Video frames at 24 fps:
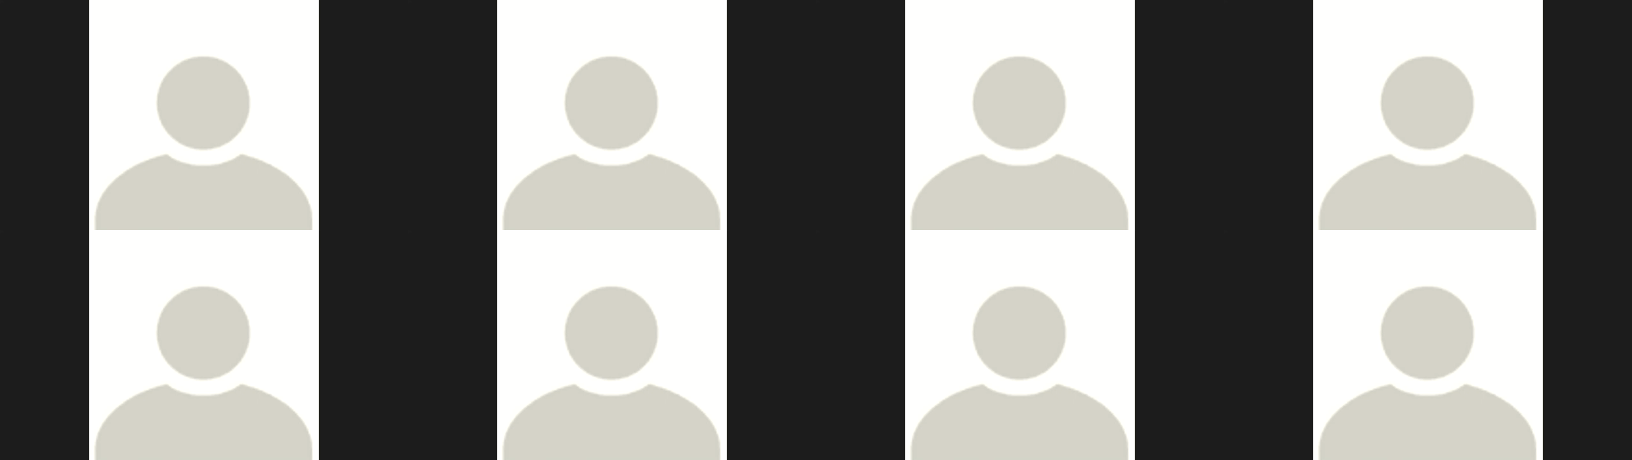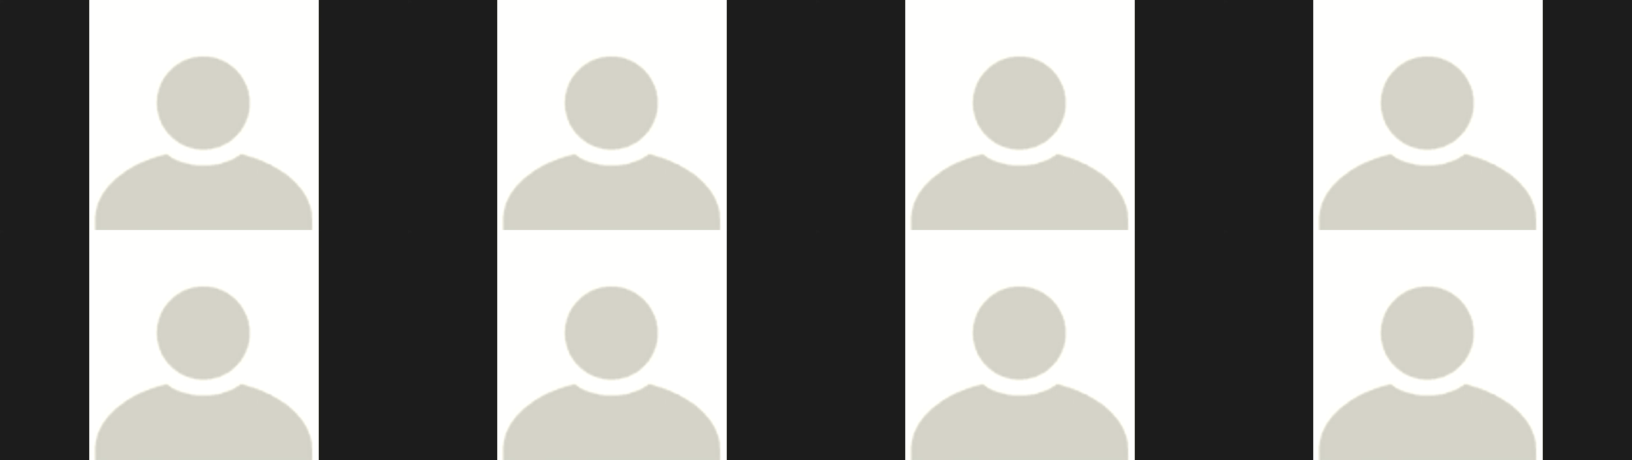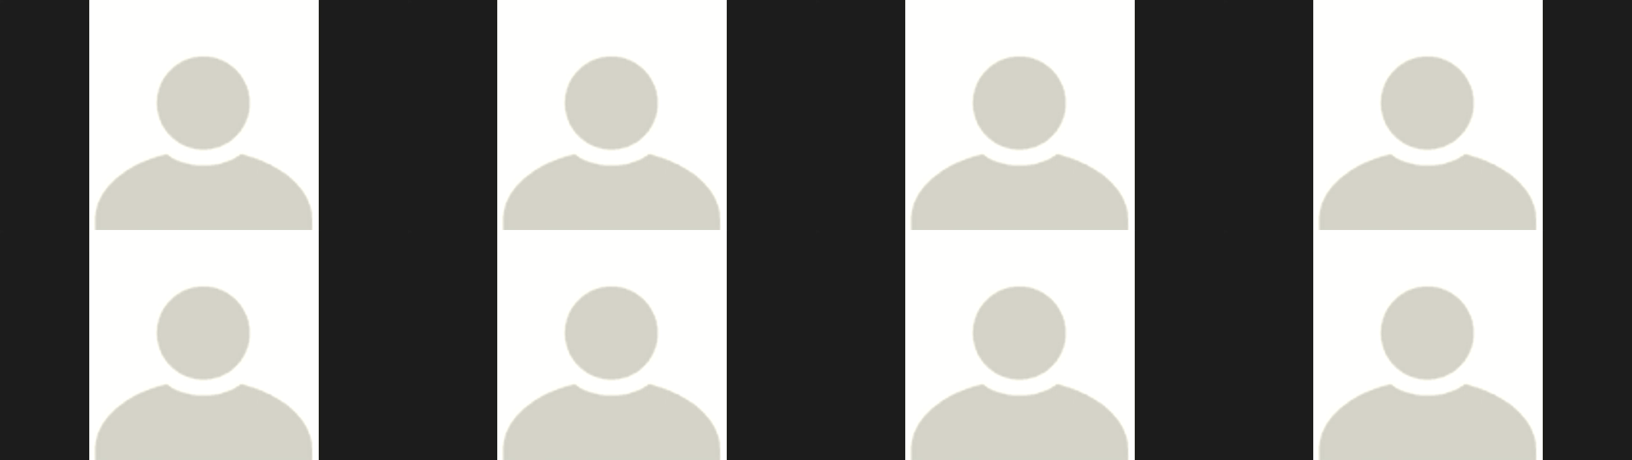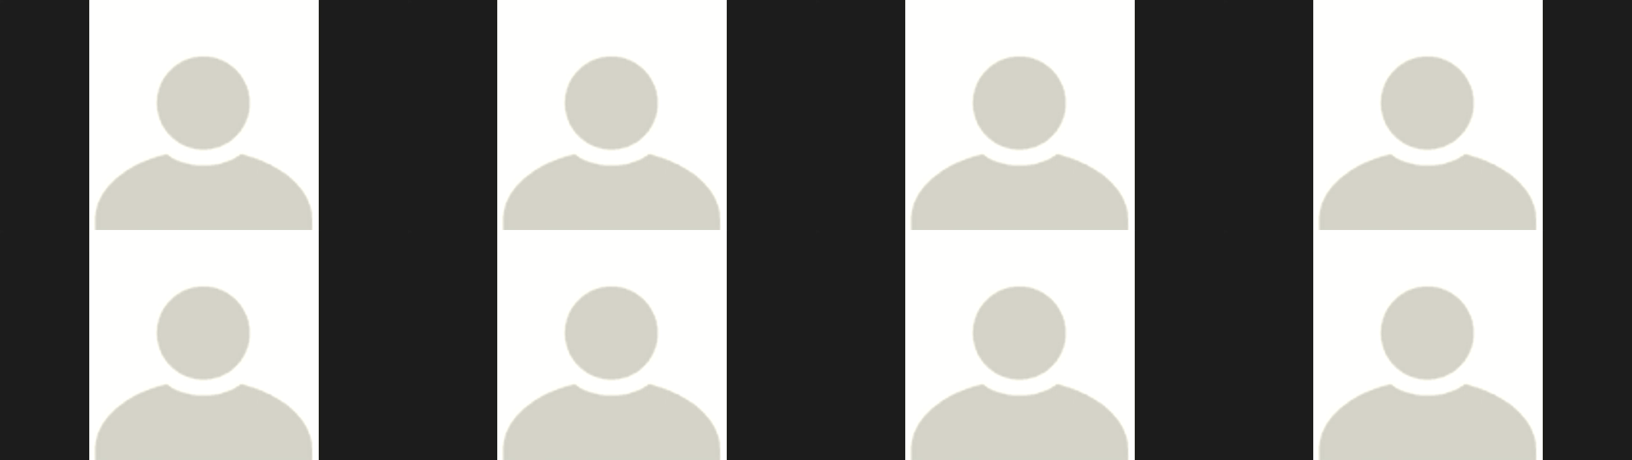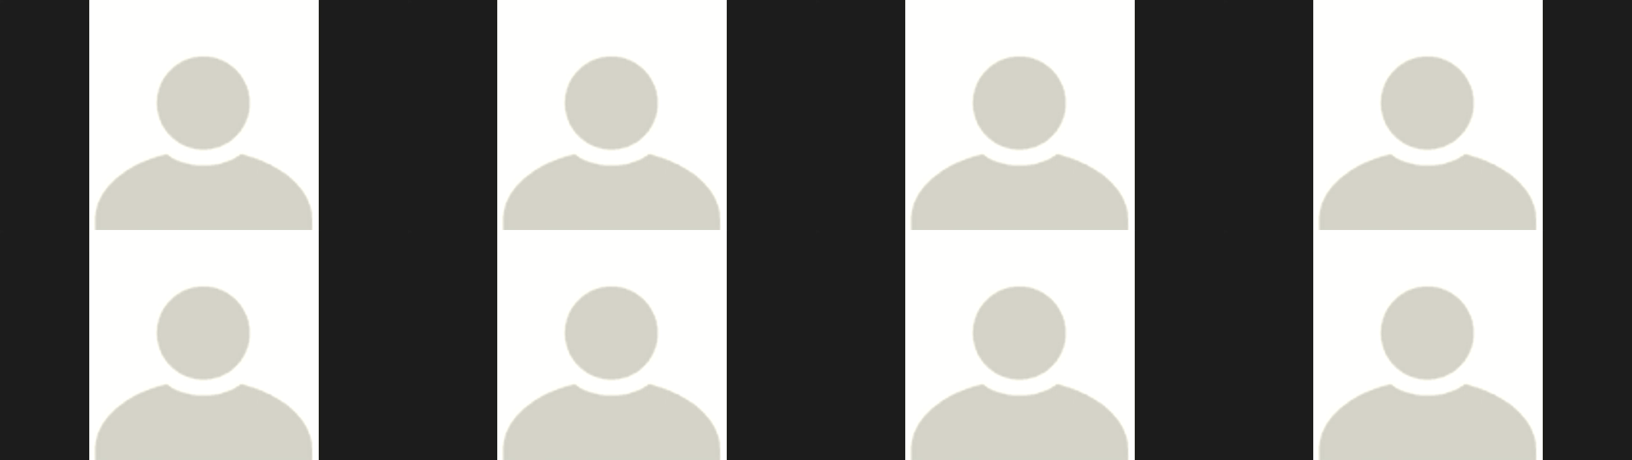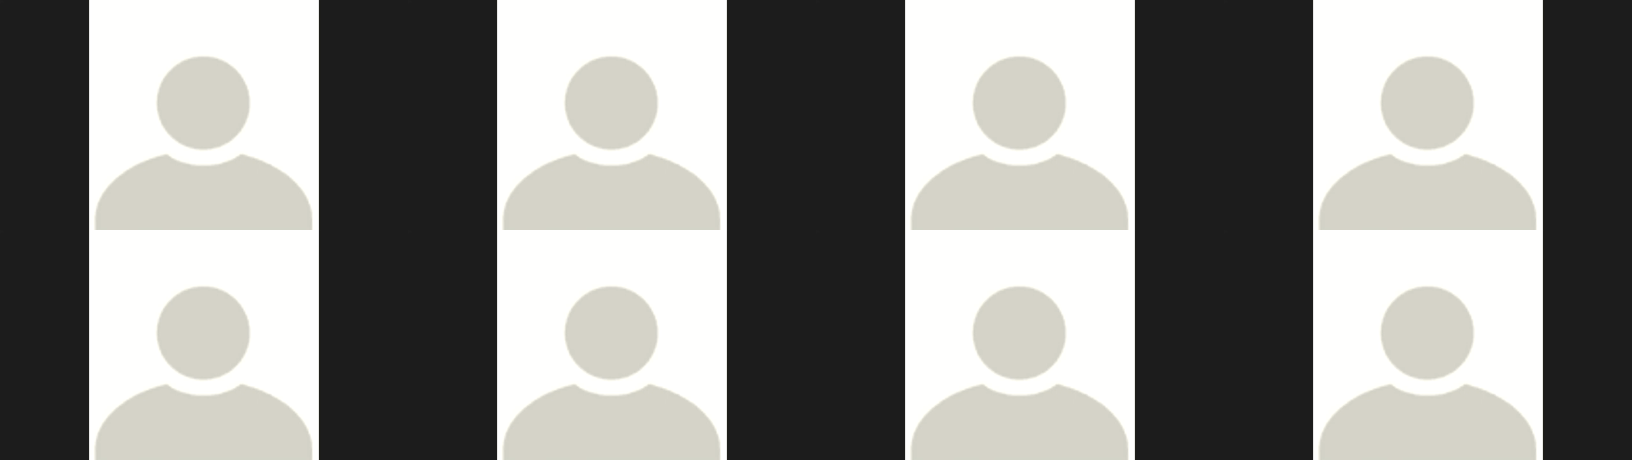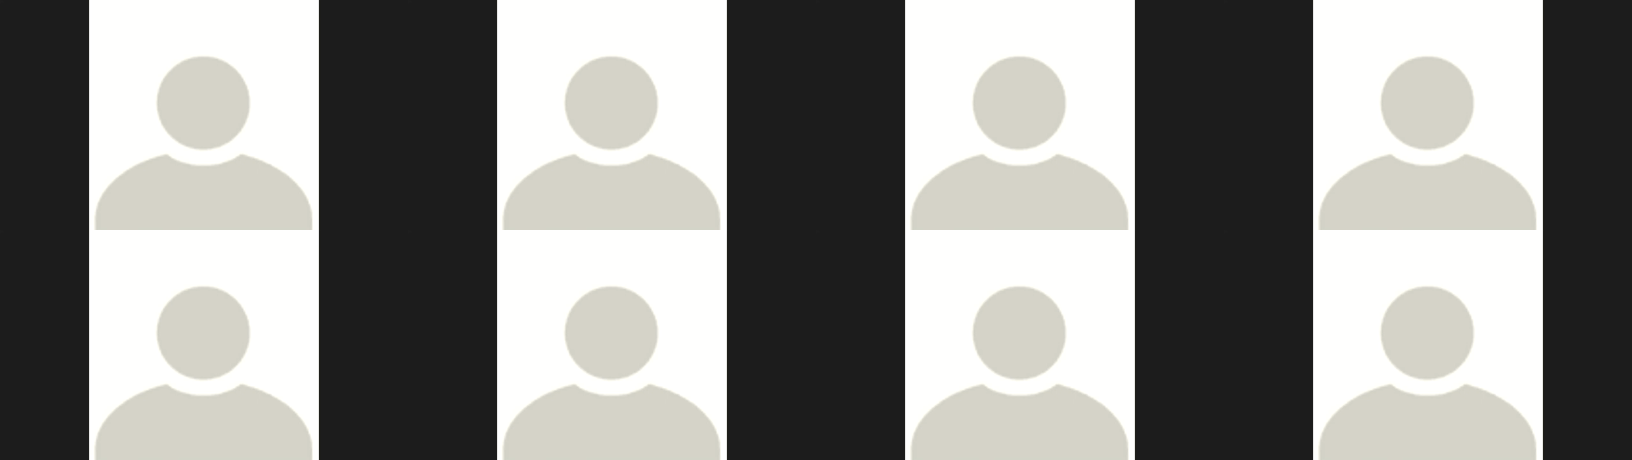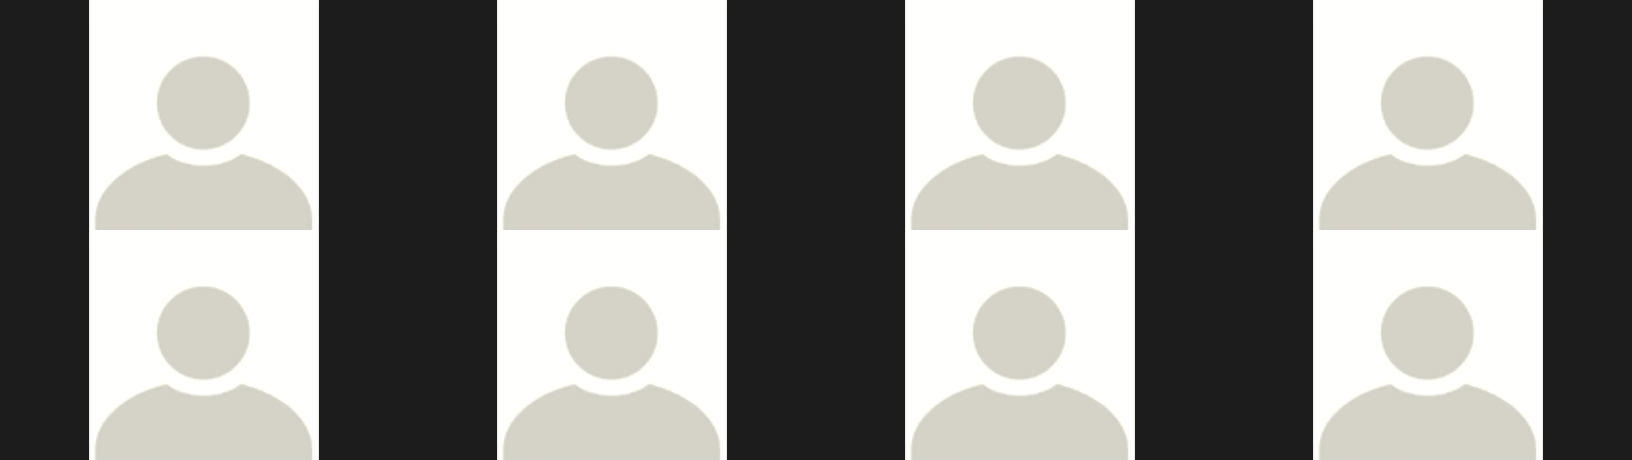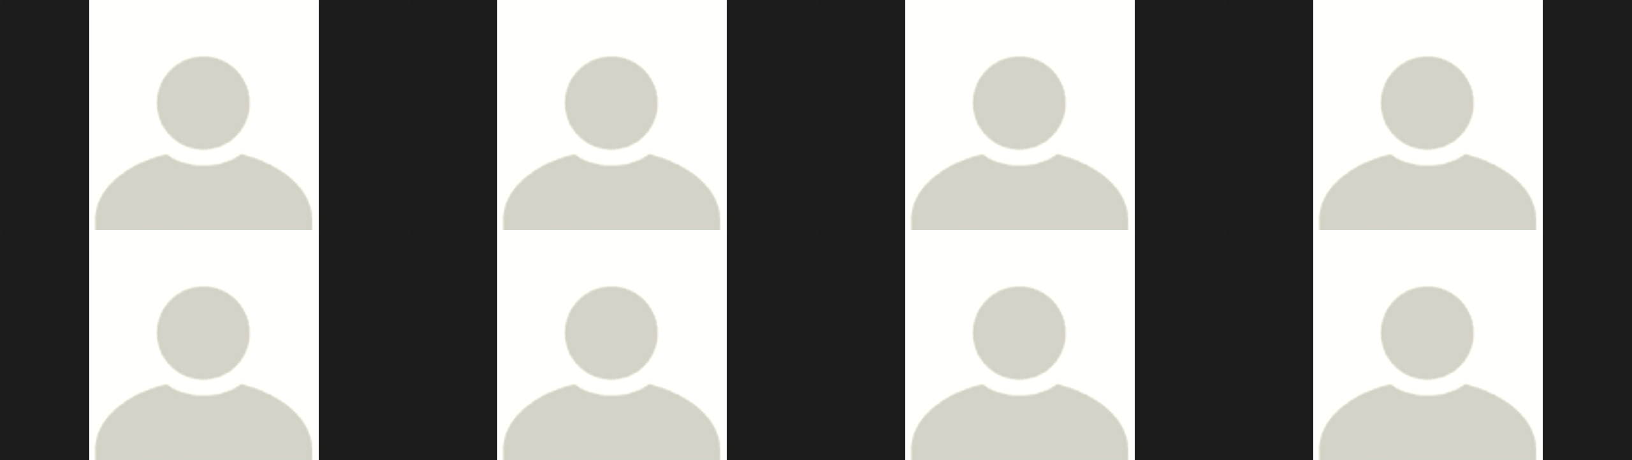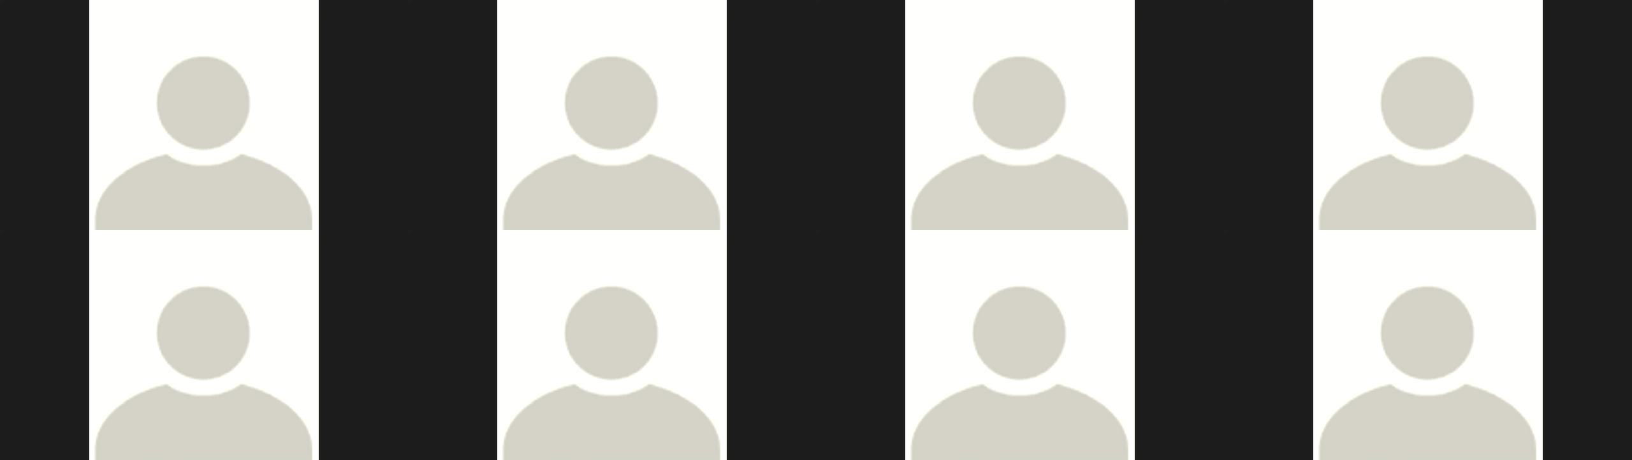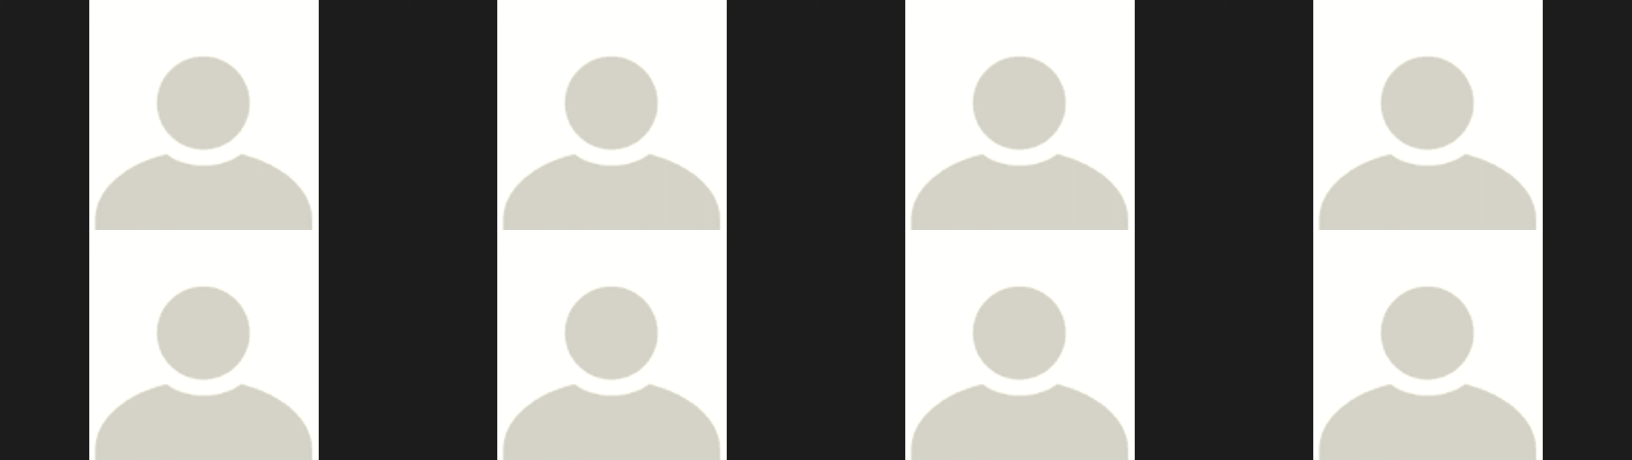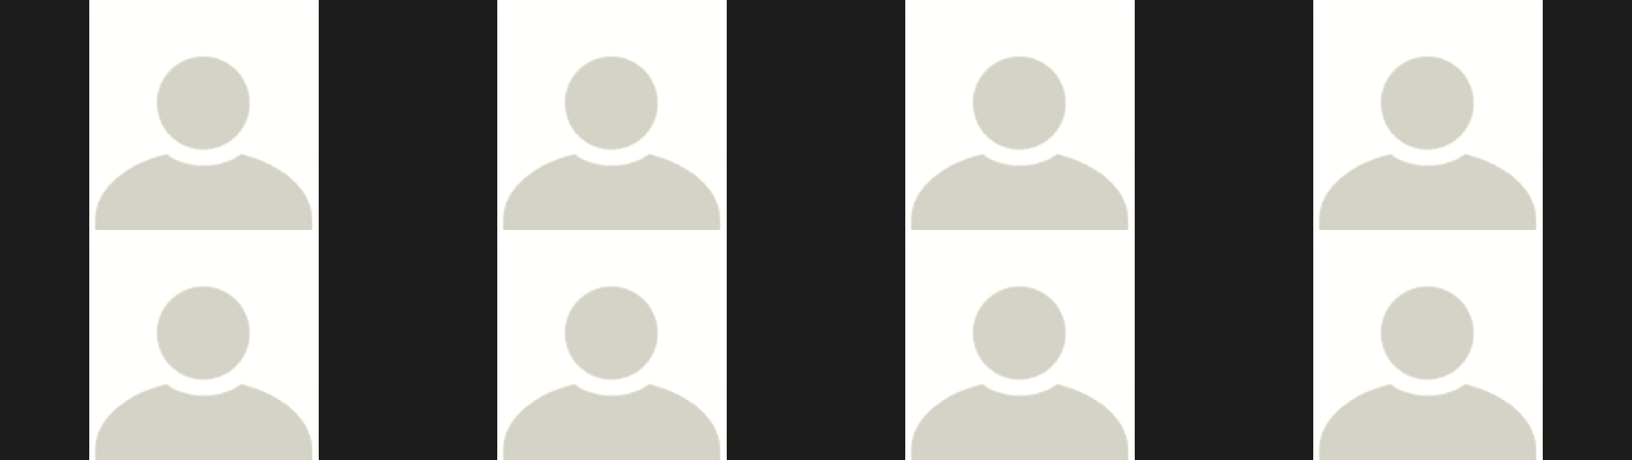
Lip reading: No face is visible, so there are no lips to read.